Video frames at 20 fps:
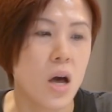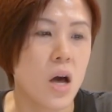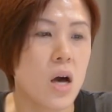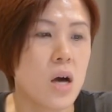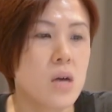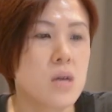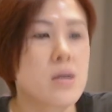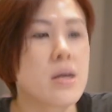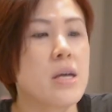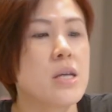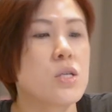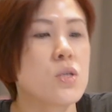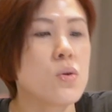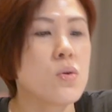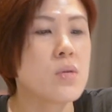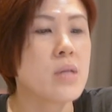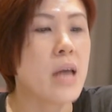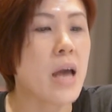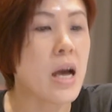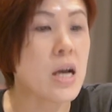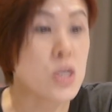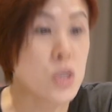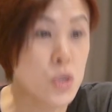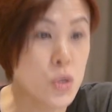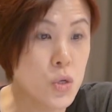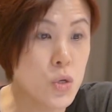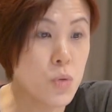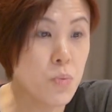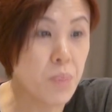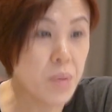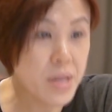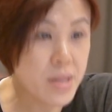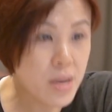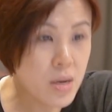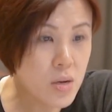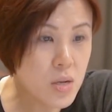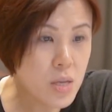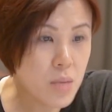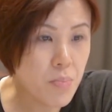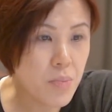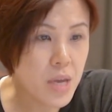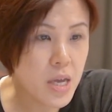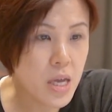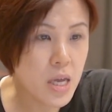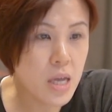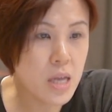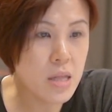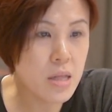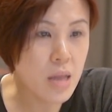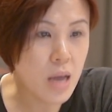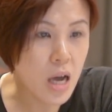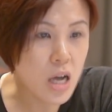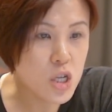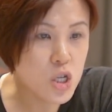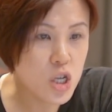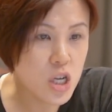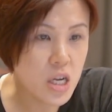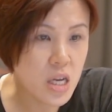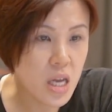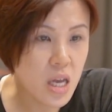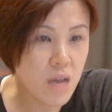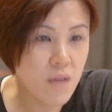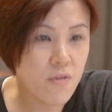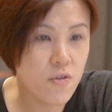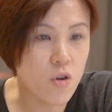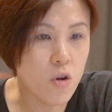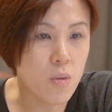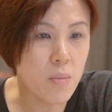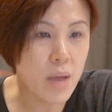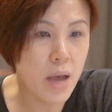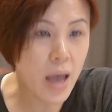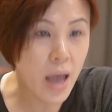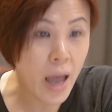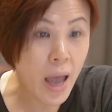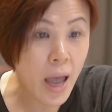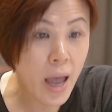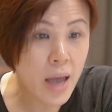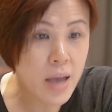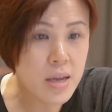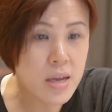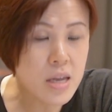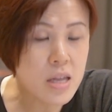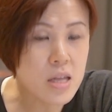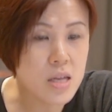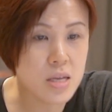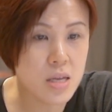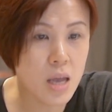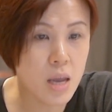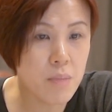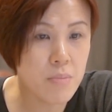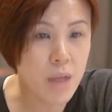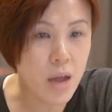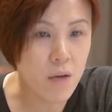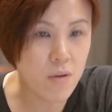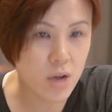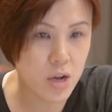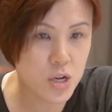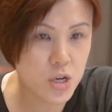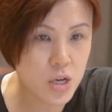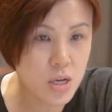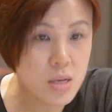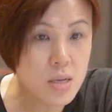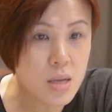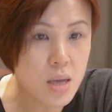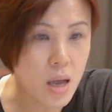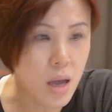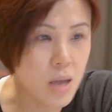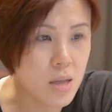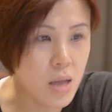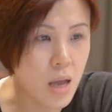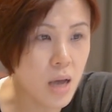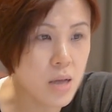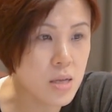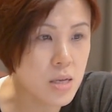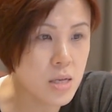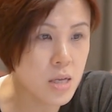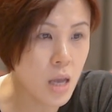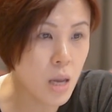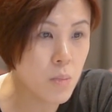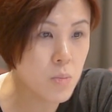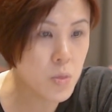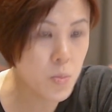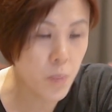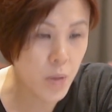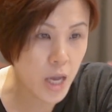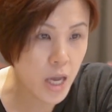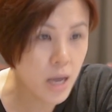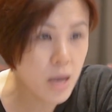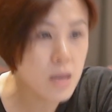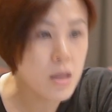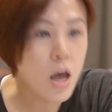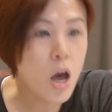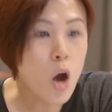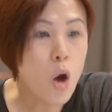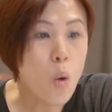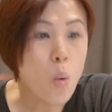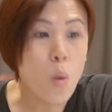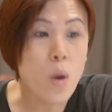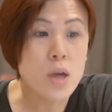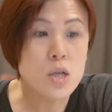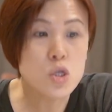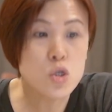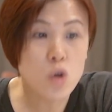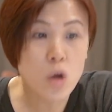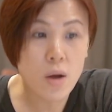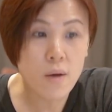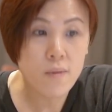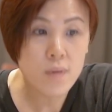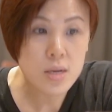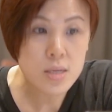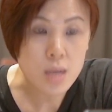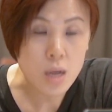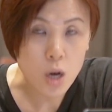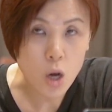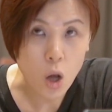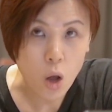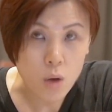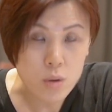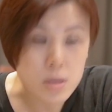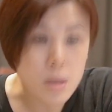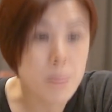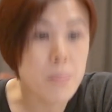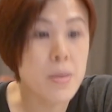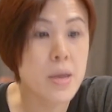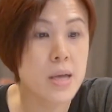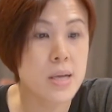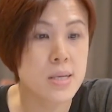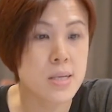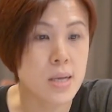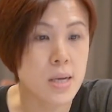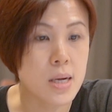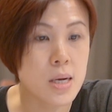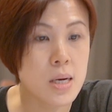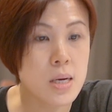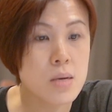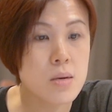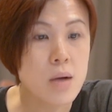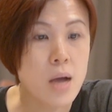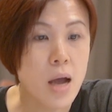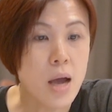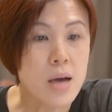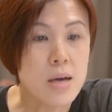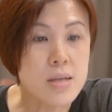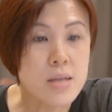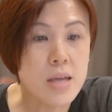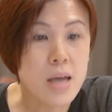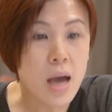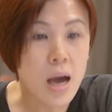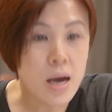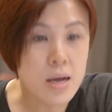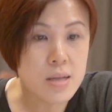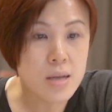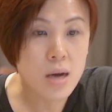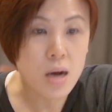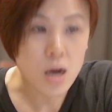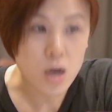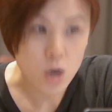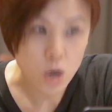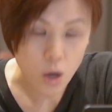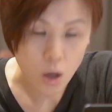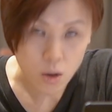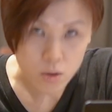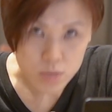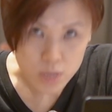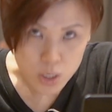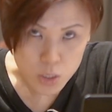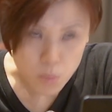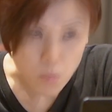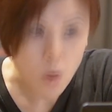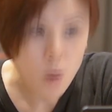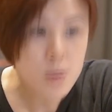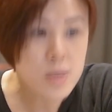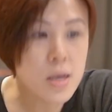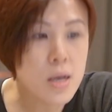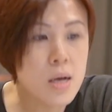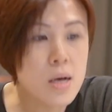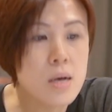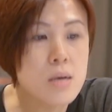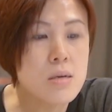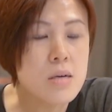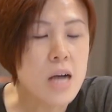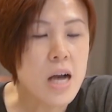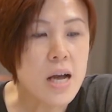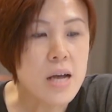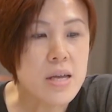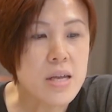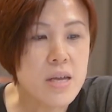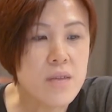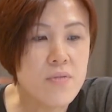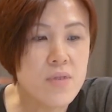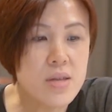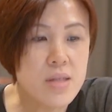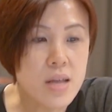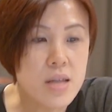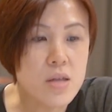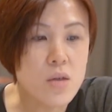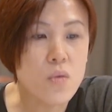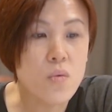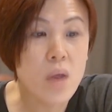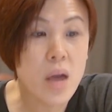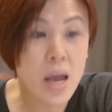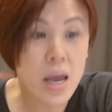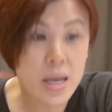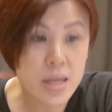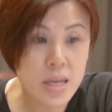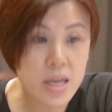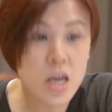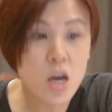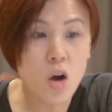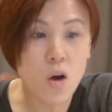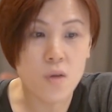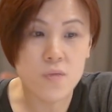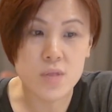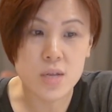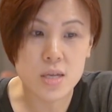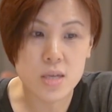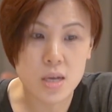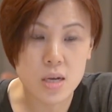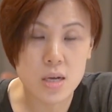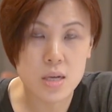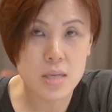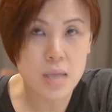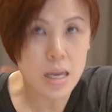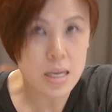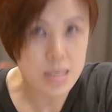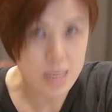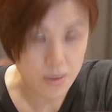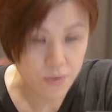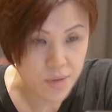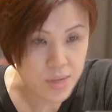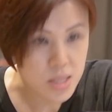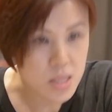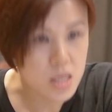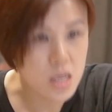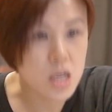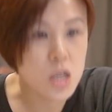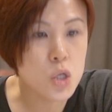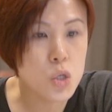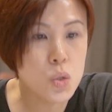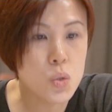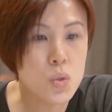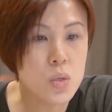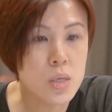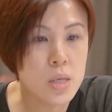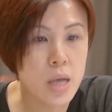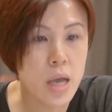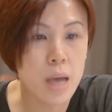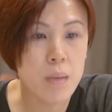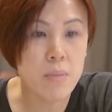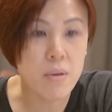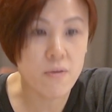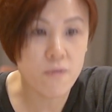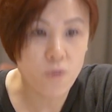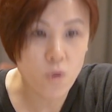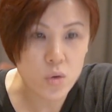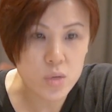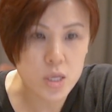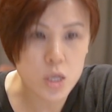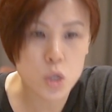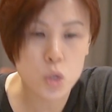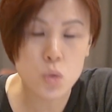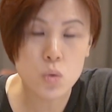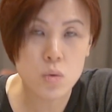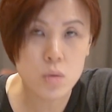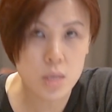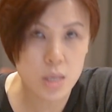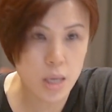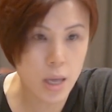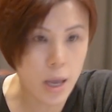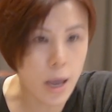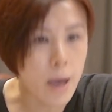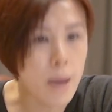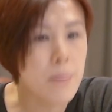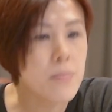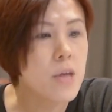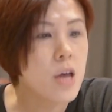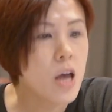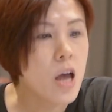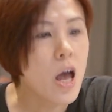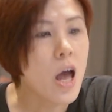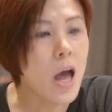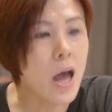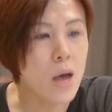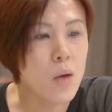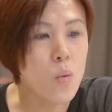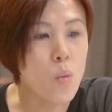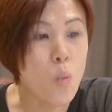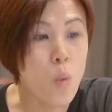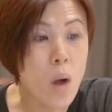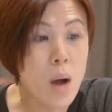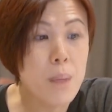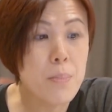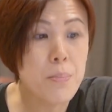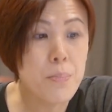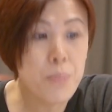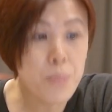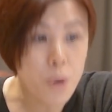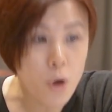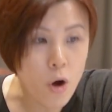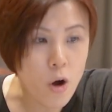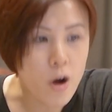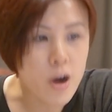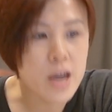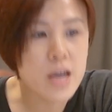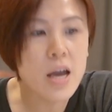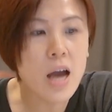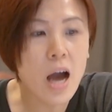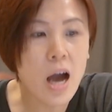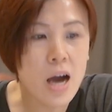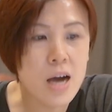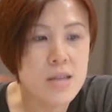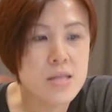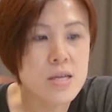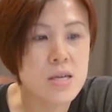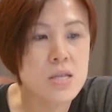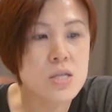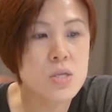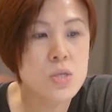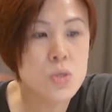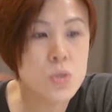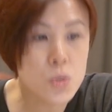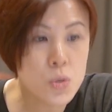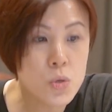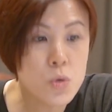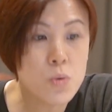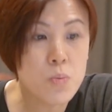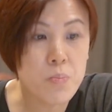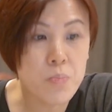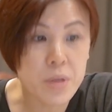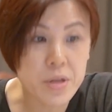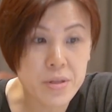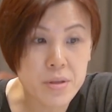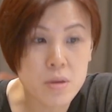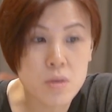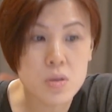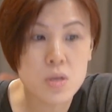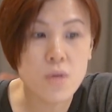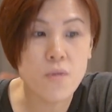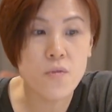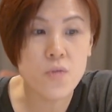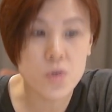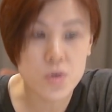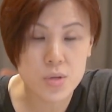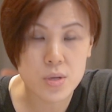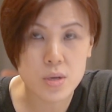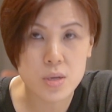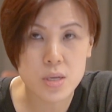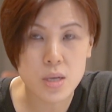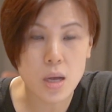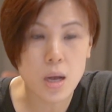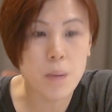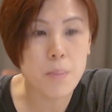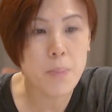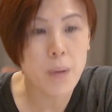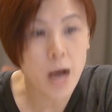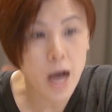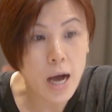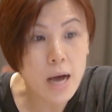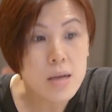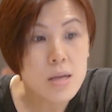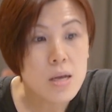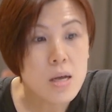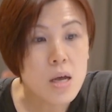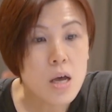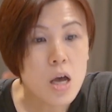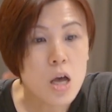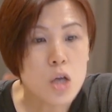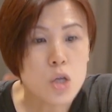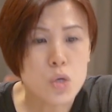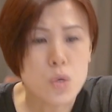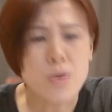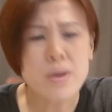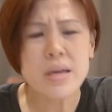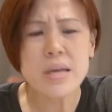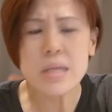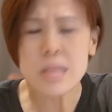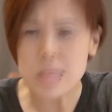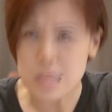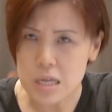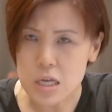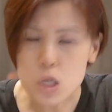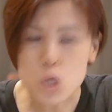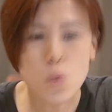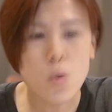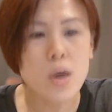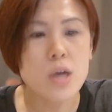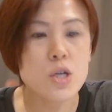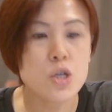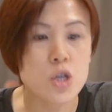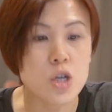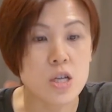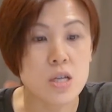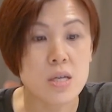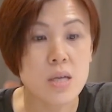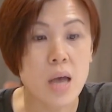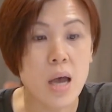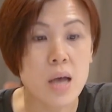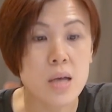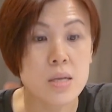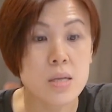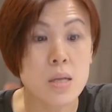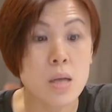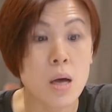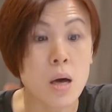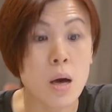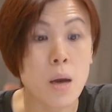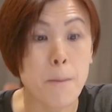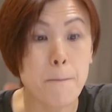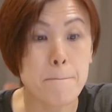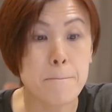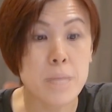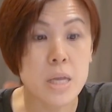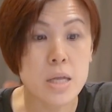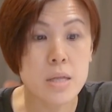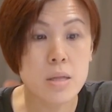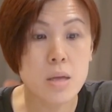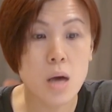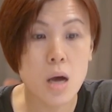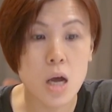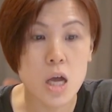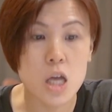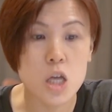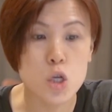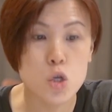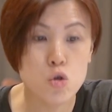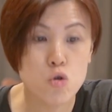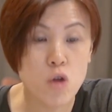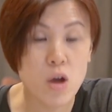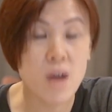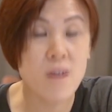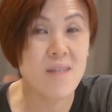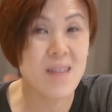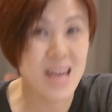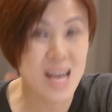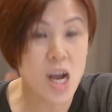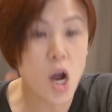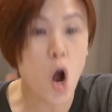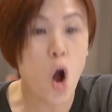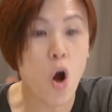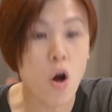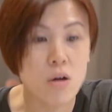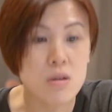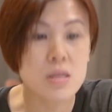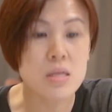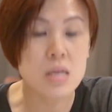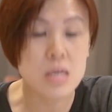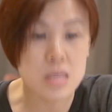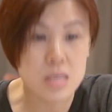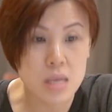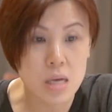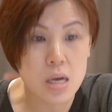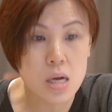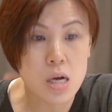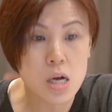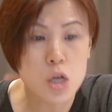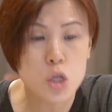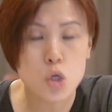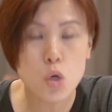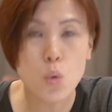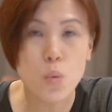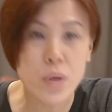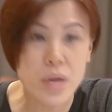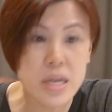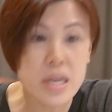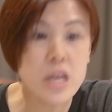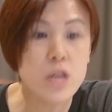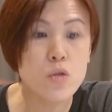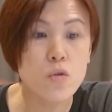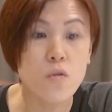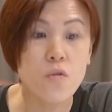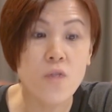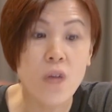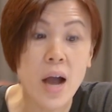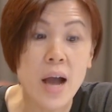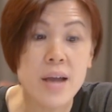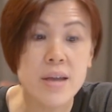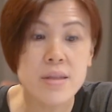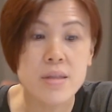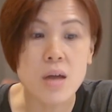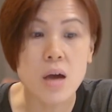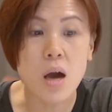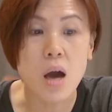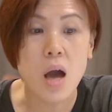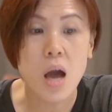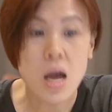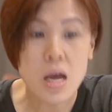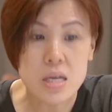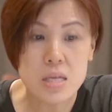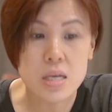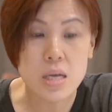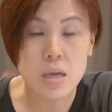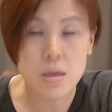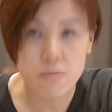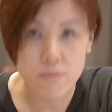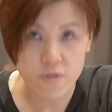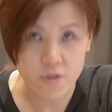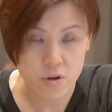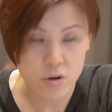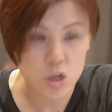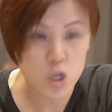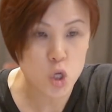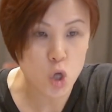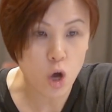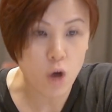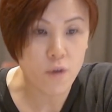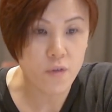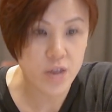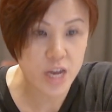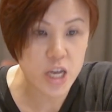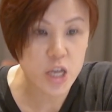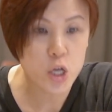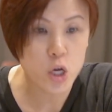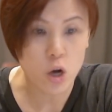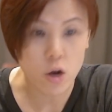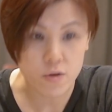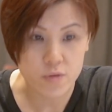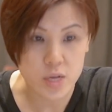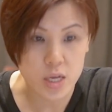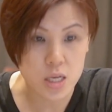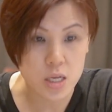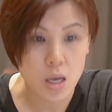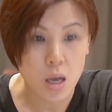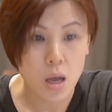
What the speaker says: Okay, so there are two beetles begin their journey from air in the same directions and at the same speed. One travels along the big circle, the other along the small circle. Given that the radii of the circles are 72 cm and 42 cm, at what point are the two beetles furthest apart? So in these questions, as the beetle is traveling on the circle, so we need to find the circumference of each of these